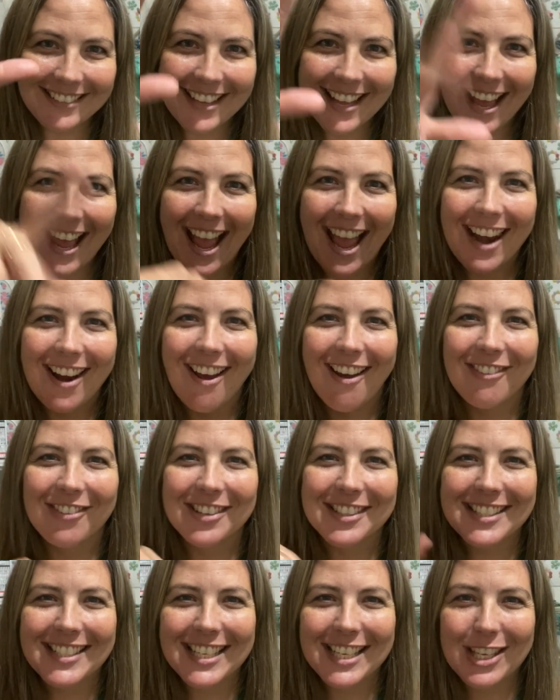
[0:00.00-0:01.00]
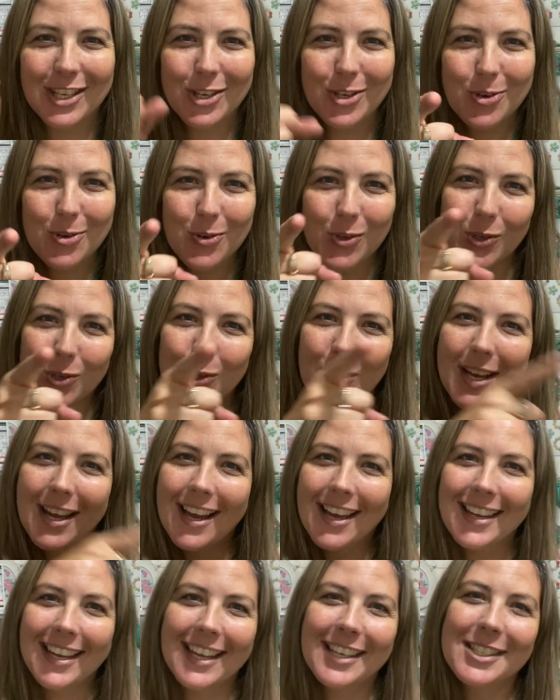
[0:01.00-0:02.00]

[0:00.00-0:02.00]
and I will see you again